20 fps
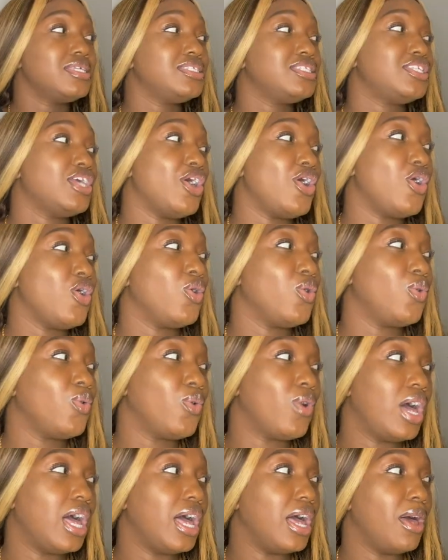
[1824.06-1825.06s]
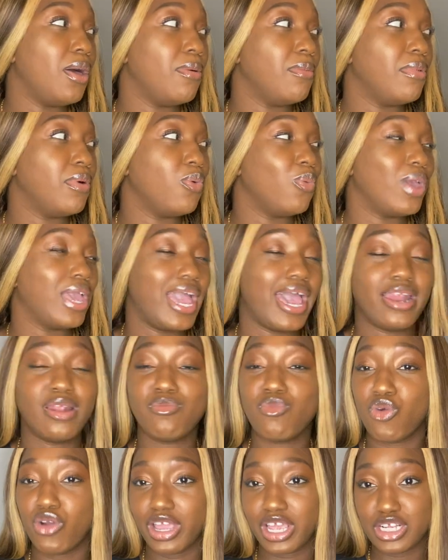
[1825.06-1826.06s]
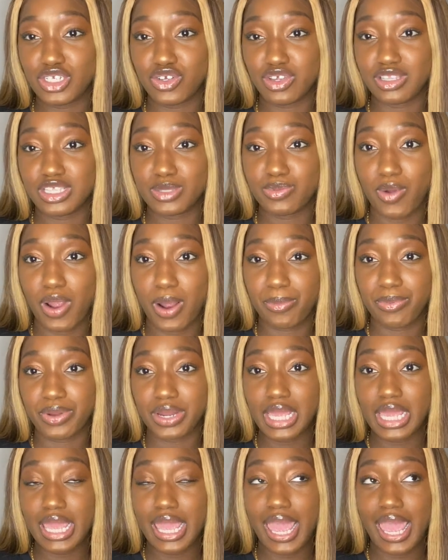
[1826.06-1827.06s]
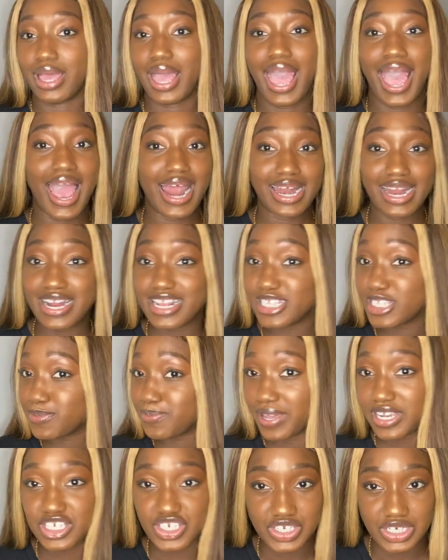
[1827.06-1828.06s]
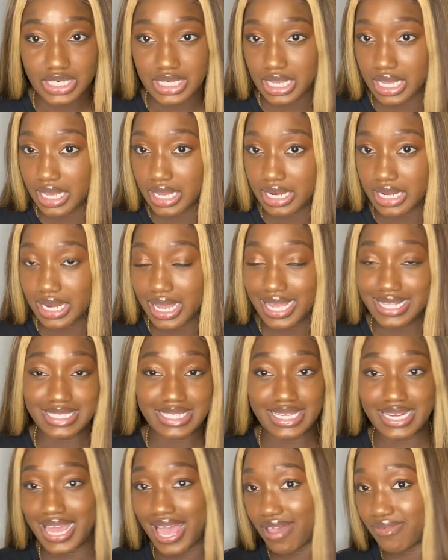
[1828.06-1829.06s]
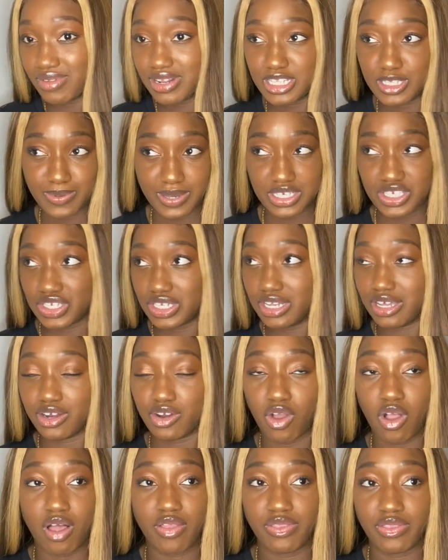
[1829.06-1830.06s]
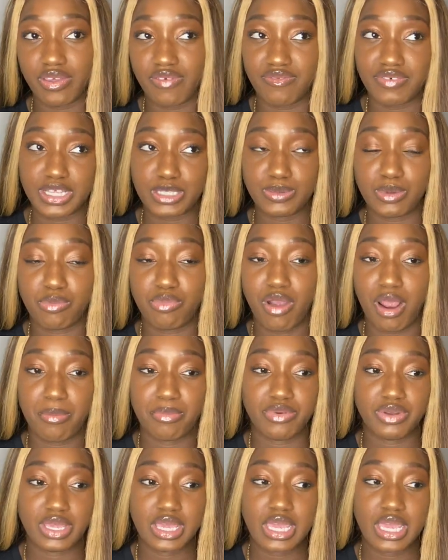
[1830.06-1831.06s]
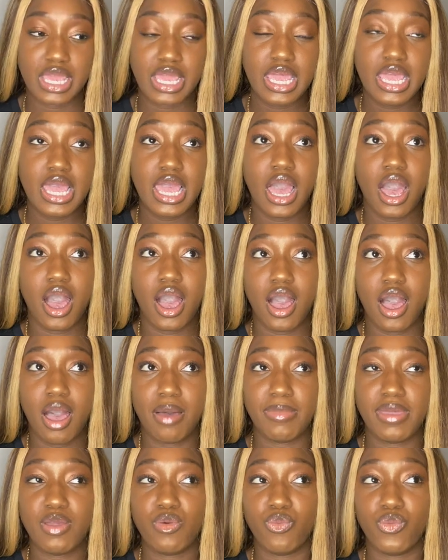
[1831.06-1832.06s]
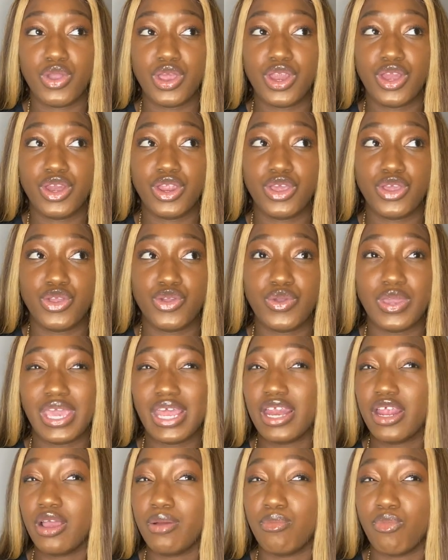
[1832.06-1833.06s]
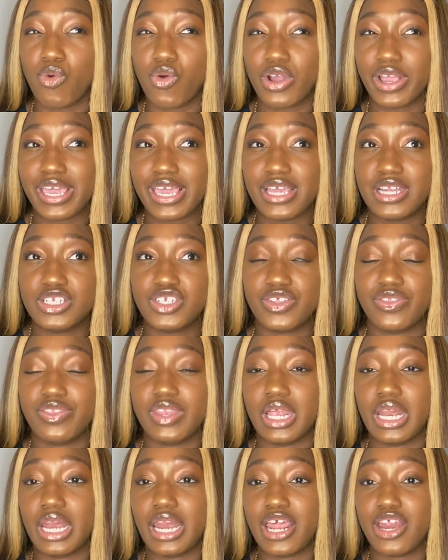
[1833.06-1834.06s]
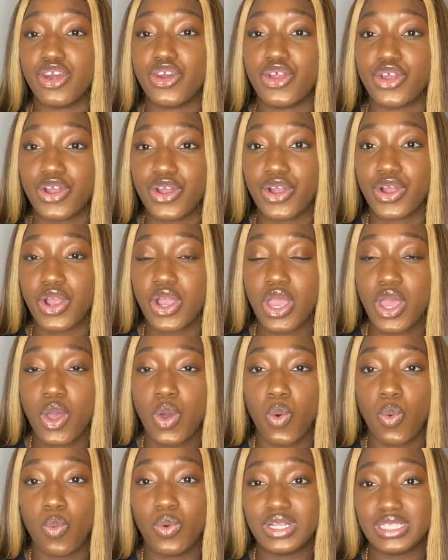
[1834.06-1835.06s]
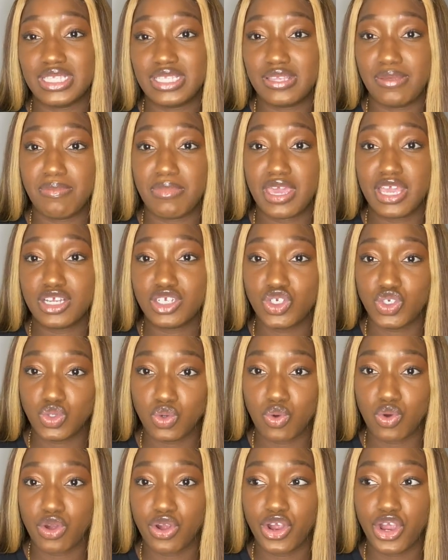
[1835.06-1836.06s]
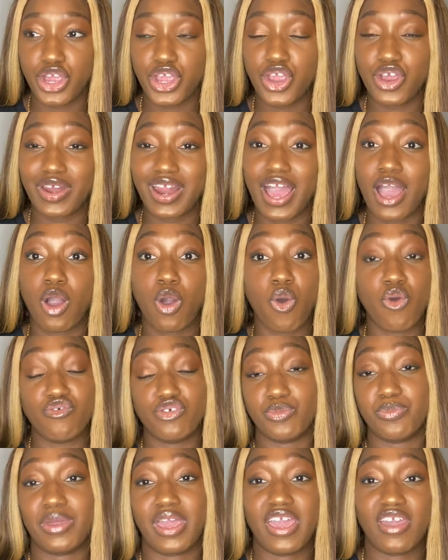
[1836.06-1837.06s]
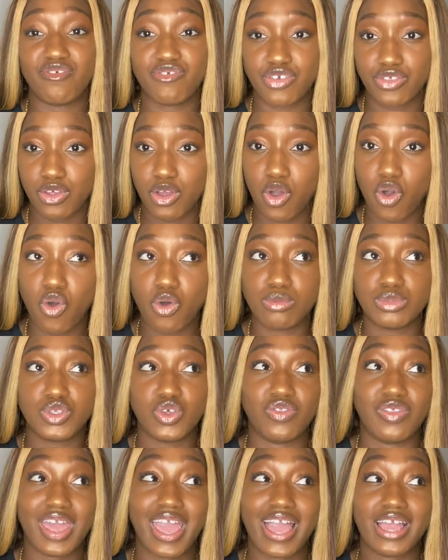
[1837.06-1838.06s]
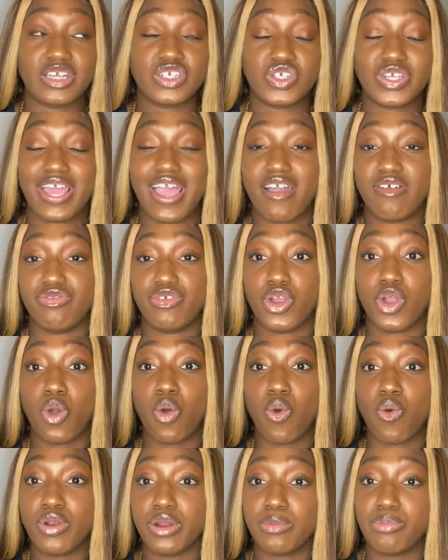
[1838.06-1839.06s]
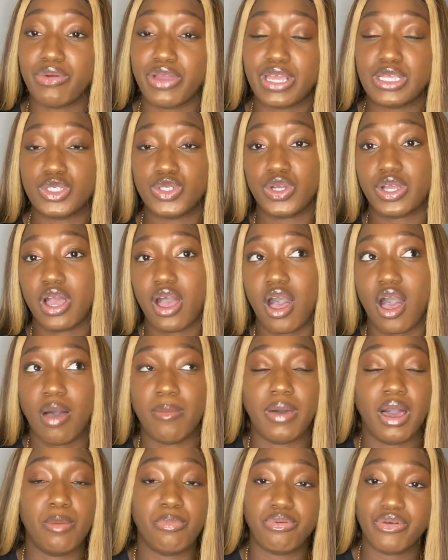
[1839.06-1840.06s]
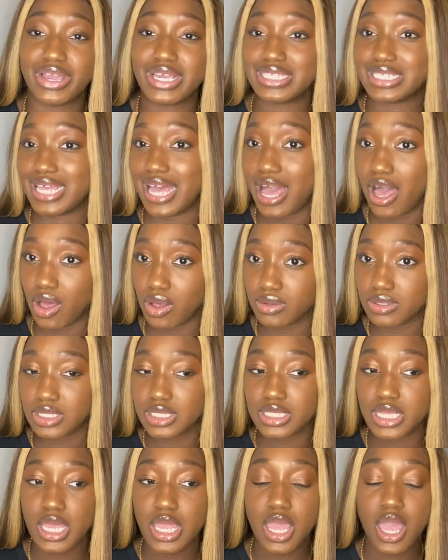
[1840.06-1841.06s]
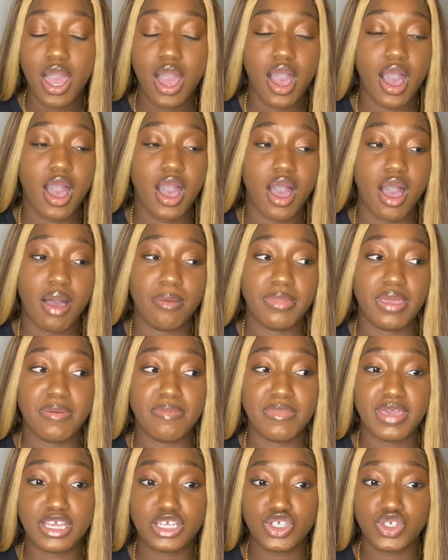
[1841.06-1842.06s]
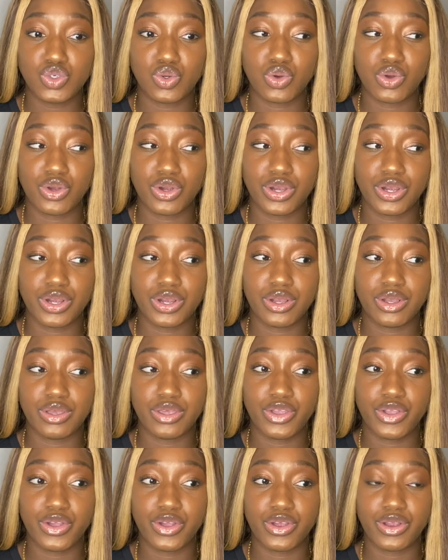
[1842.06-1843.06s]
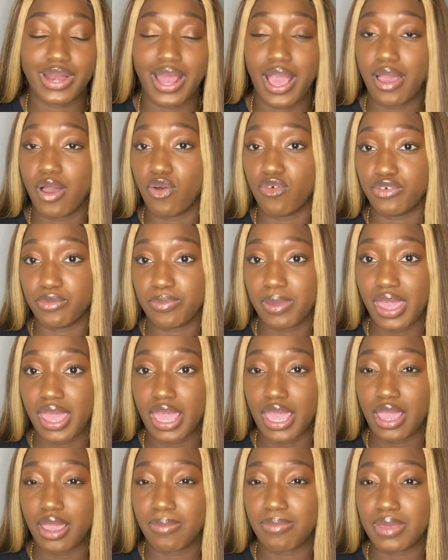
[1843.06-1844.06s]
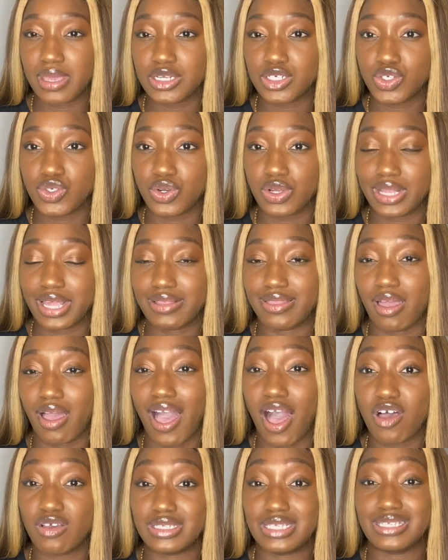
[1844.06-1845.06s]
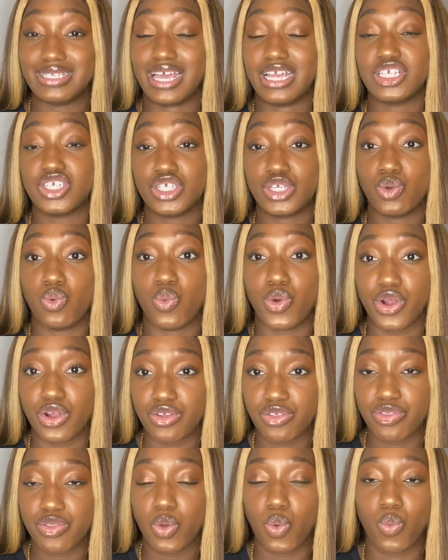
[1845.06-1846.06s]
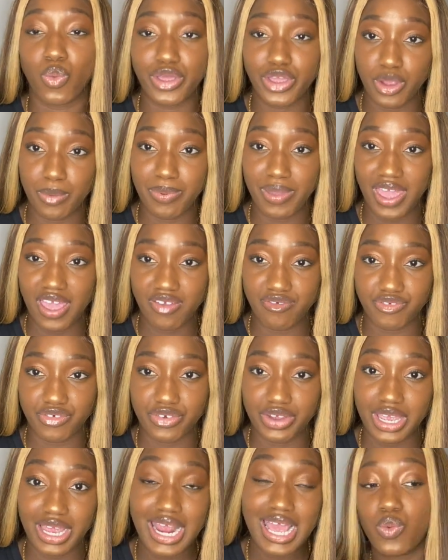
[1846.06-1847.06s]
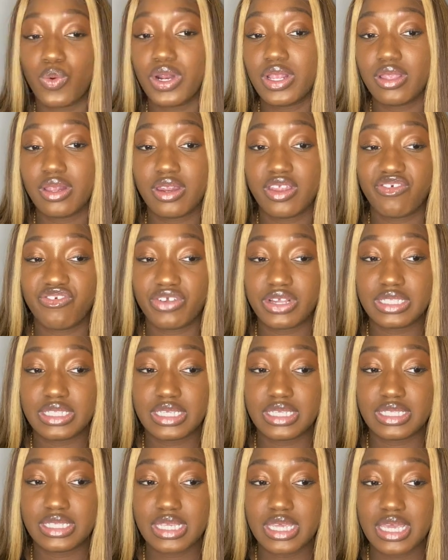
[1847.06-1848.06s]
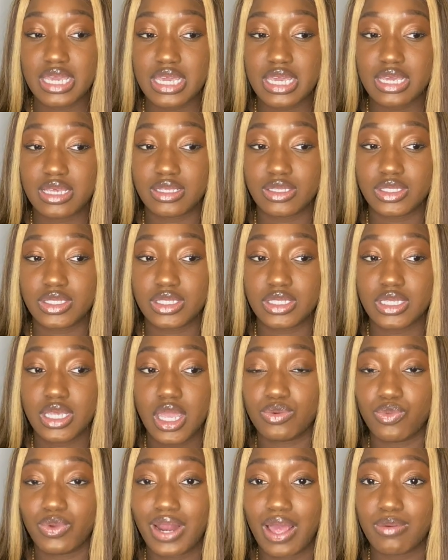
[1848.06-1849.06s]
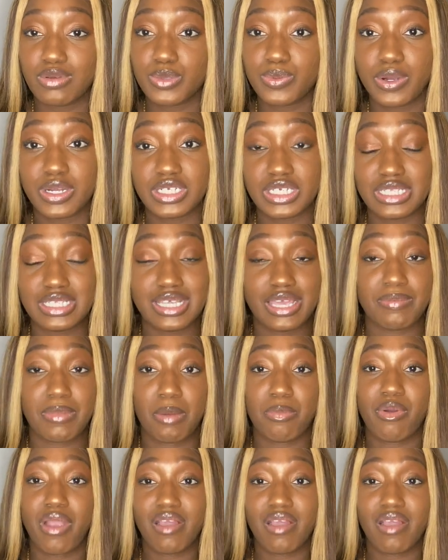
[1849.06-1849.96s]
So we got a mortgage on this property, had an inspection done. I didn't have an inspection done on the investment property. And when you get a mortgage, the lender wants to make sure you're not overpaying for the home. So they actually have their own appraiser come appraise the house and make sure you're not overpaying and make sure like the house is actually worth what you're paying for it. One of the differences is when I was purchasing my